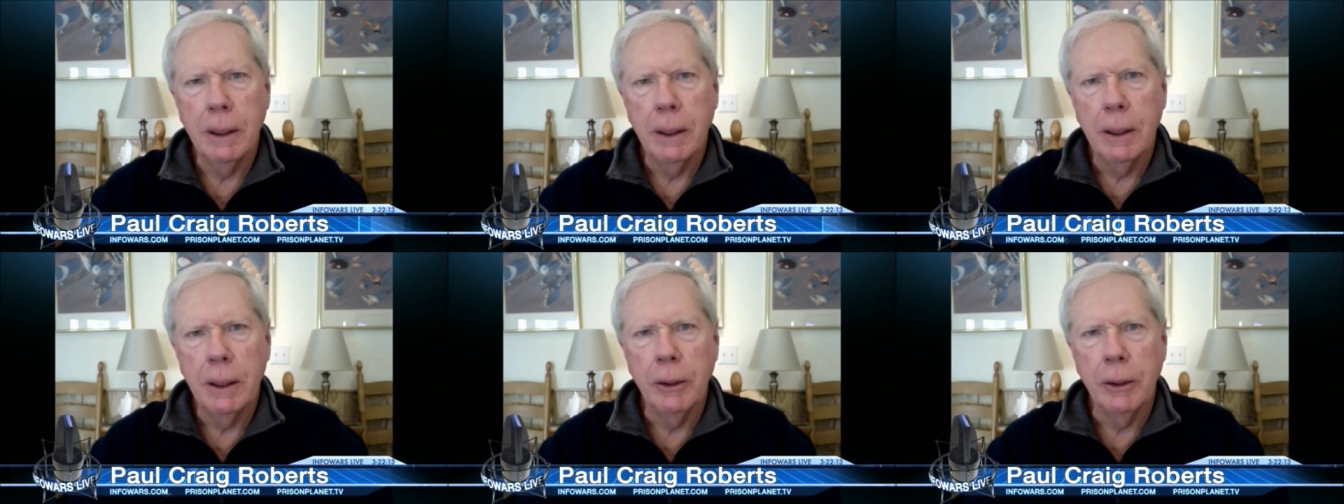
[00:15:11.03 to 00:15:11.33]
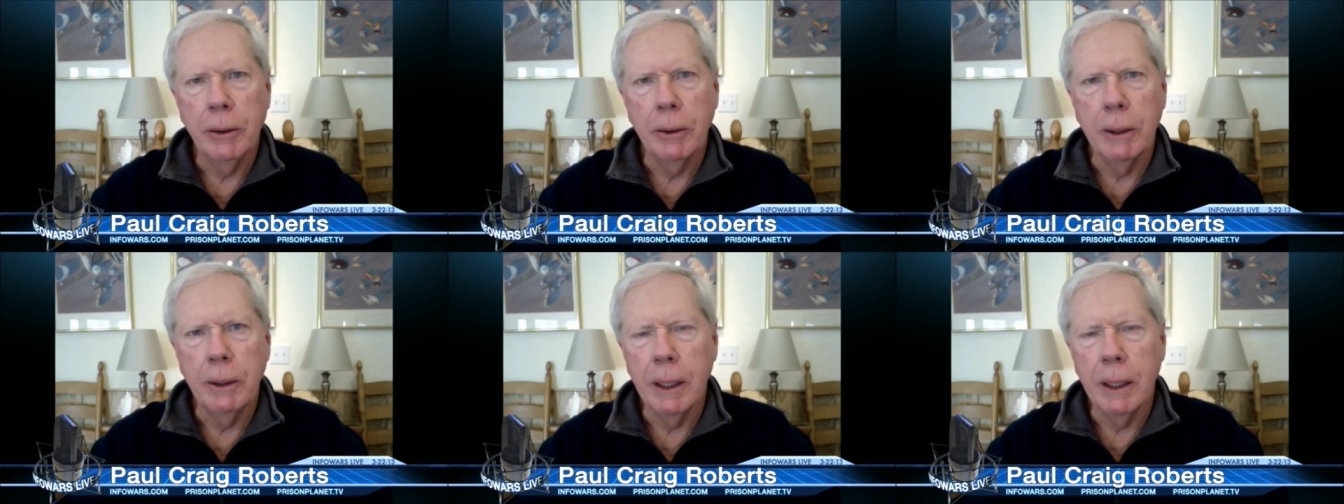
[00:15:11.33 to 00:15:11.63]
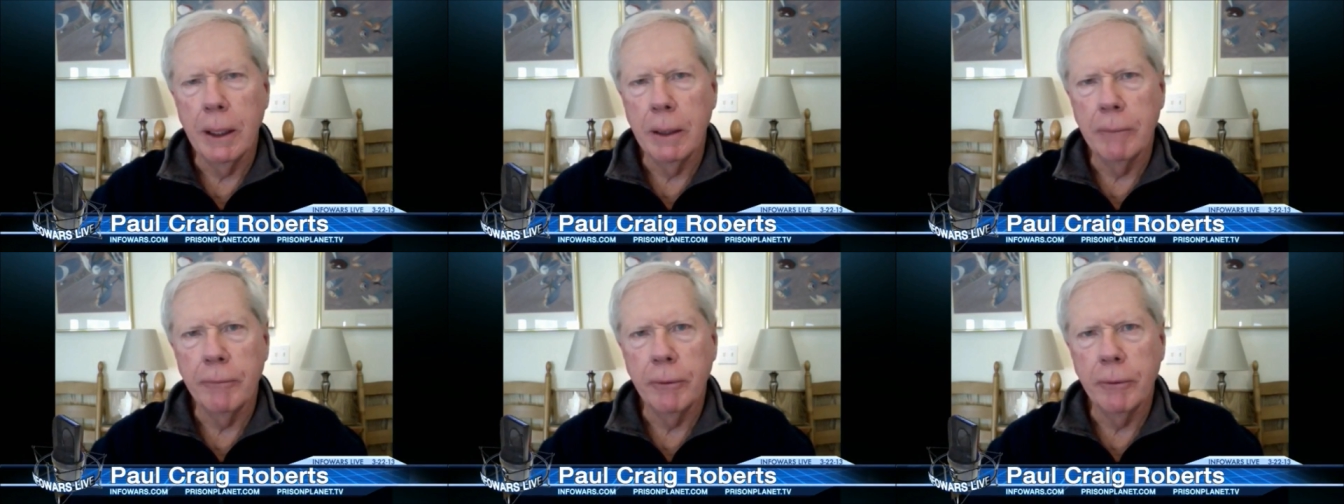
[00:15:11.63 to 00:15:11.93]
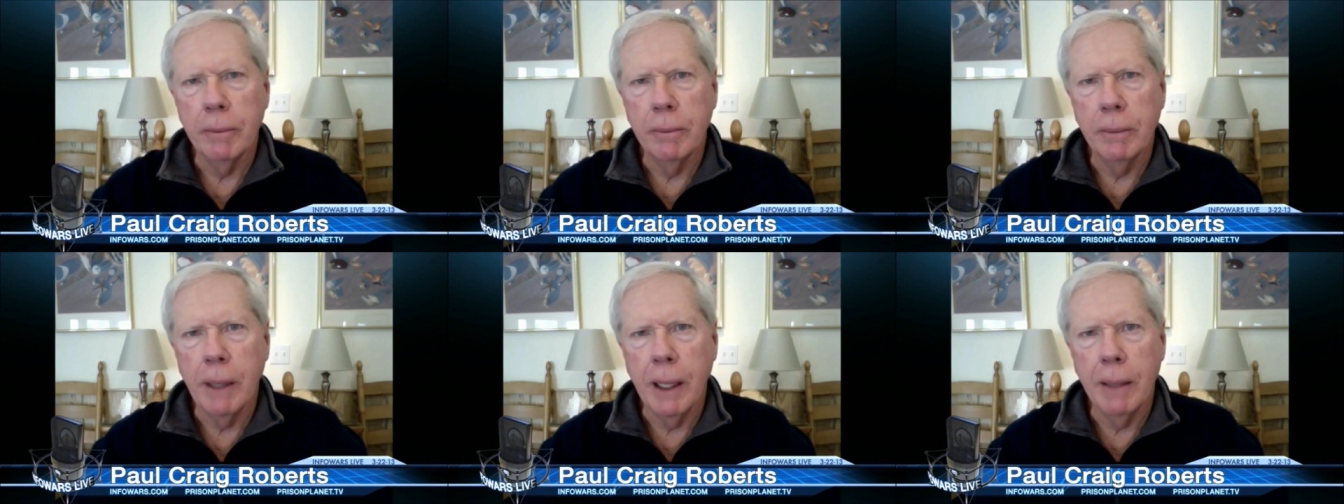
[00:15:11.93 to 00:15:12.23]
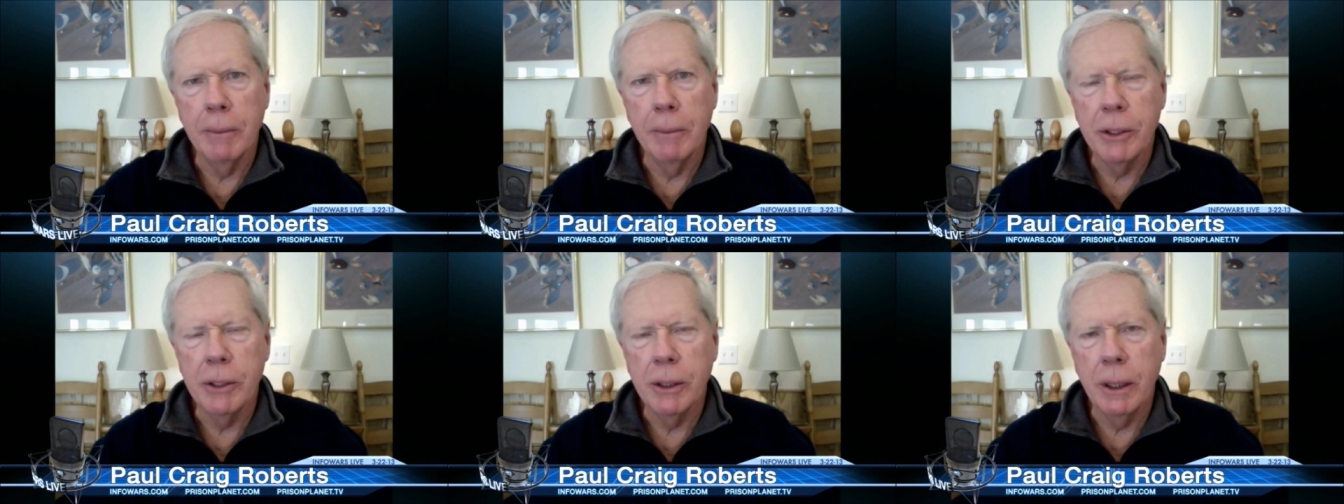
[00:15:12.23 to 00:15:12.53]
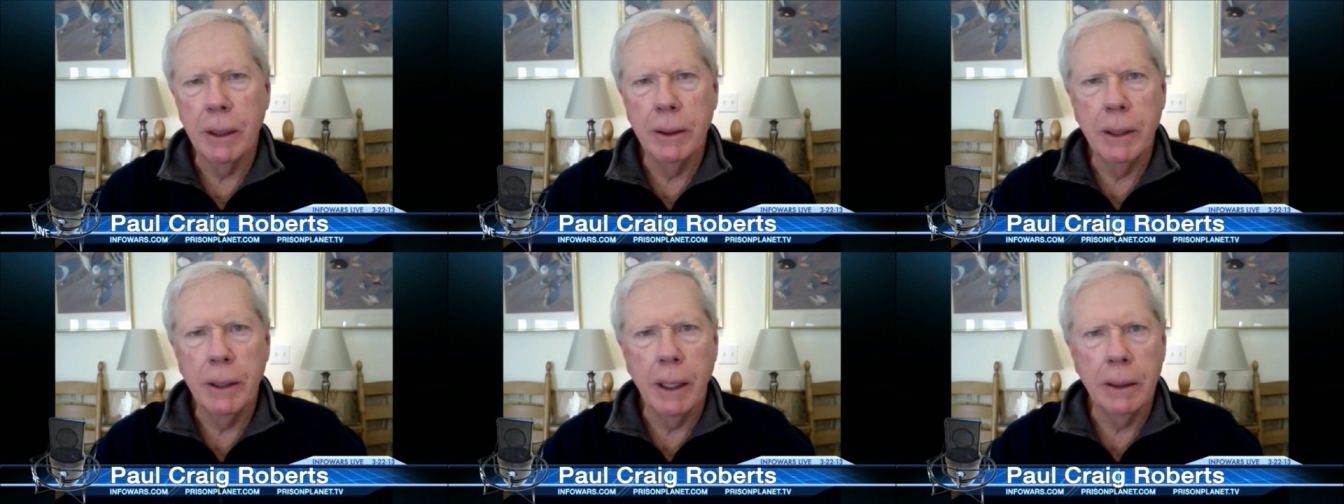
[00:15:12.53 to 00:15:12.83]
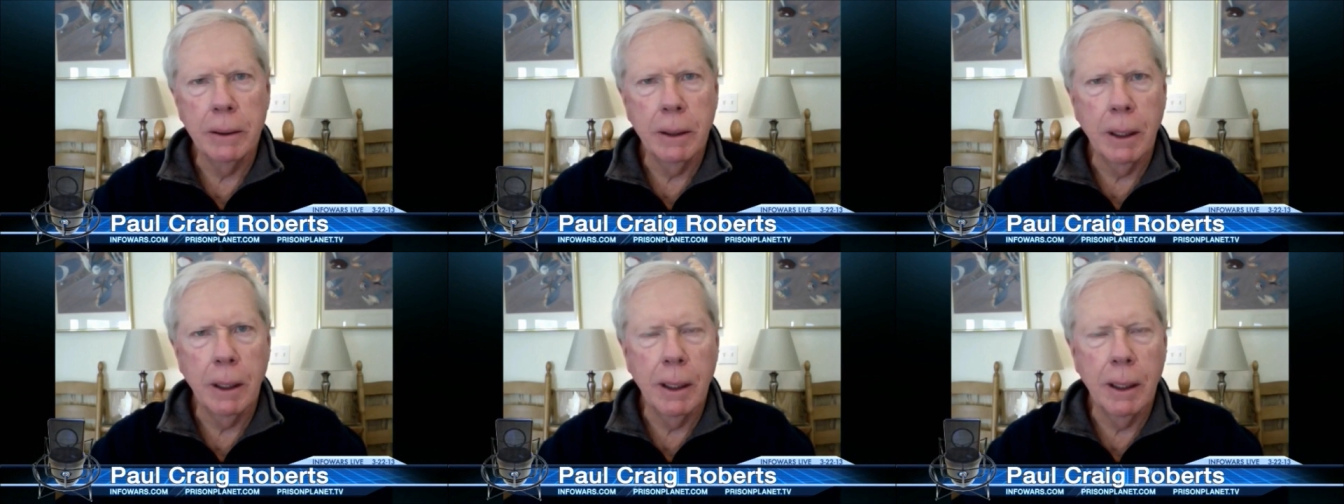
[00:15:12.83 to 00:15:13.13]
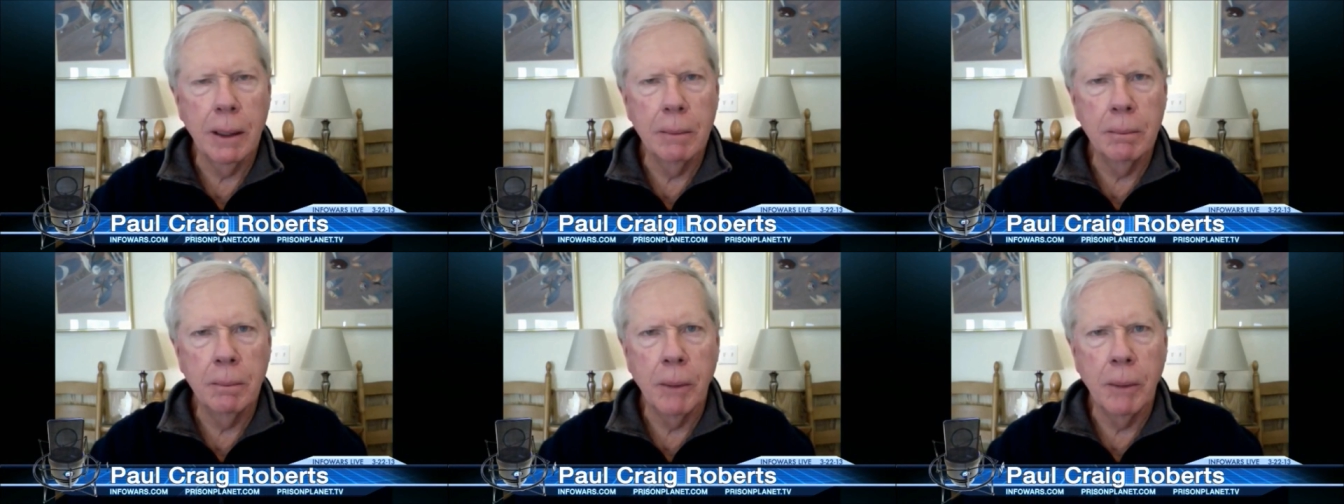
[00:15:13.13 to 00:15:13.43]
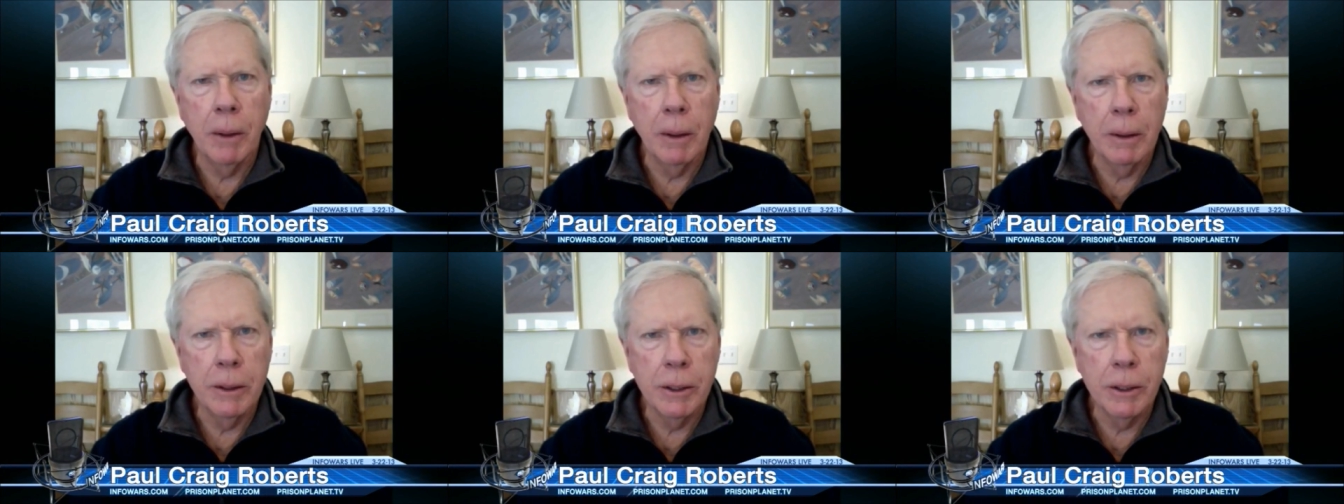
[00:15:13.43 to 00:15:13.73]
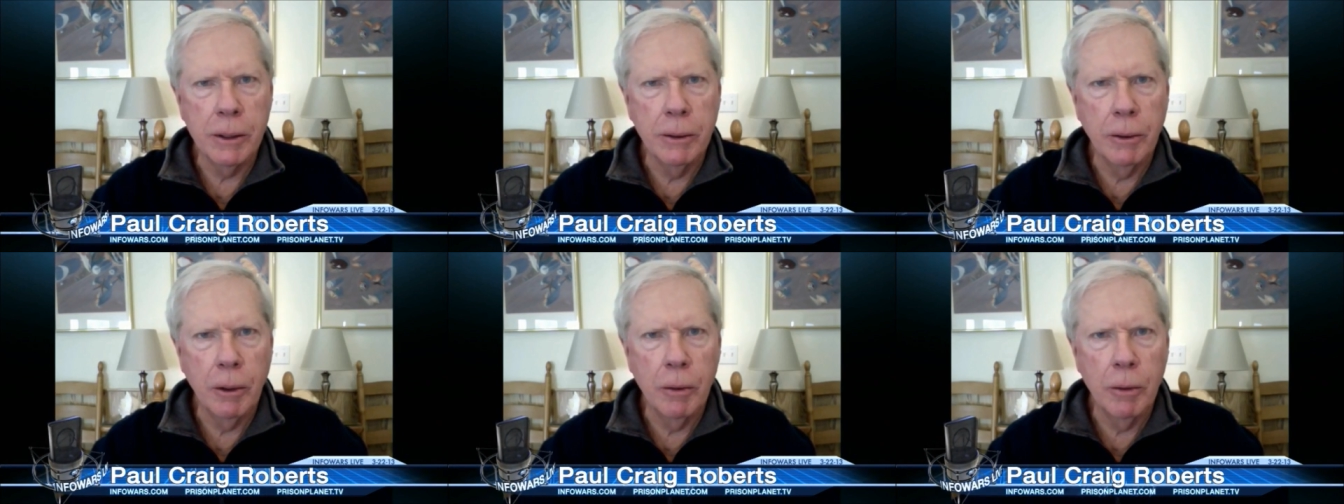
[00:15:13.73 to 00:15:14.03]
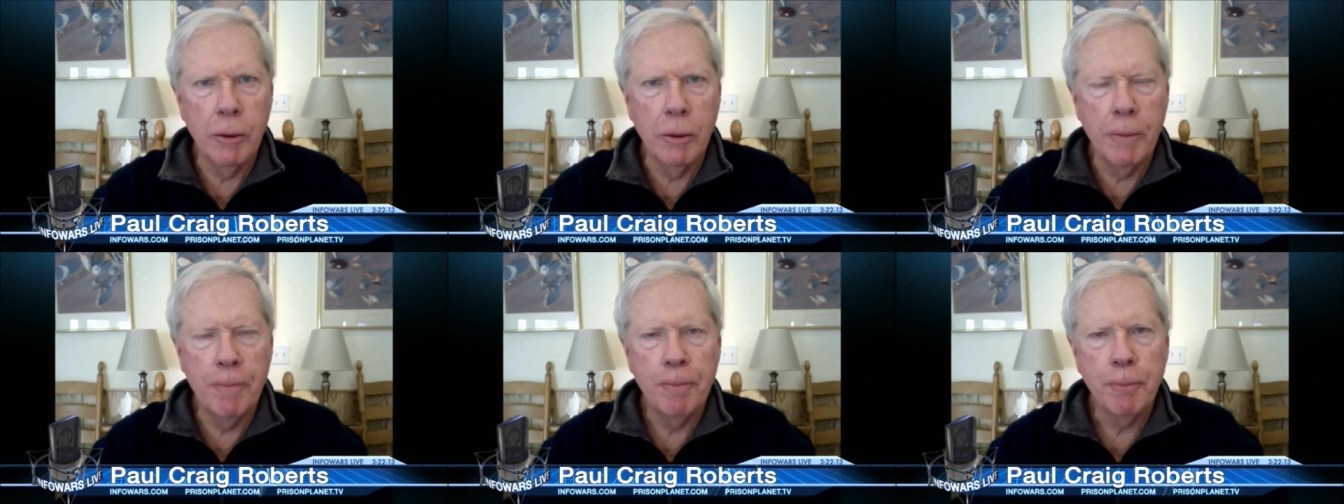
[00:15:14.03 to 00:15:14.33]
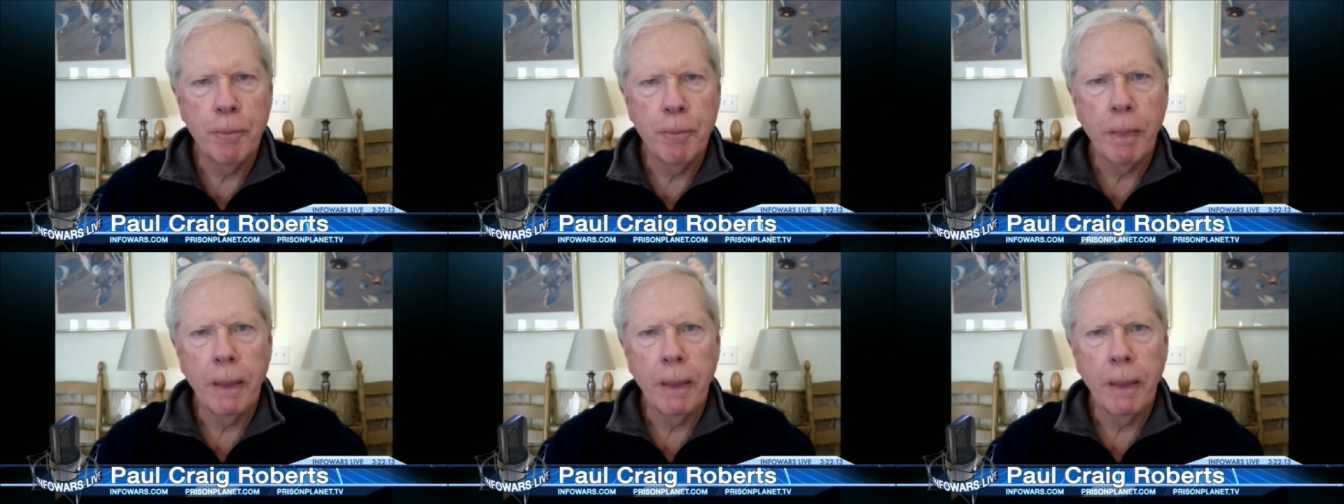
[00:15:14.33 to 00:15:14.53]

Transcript: You can get it from Amazon.com, Barnes and Noble.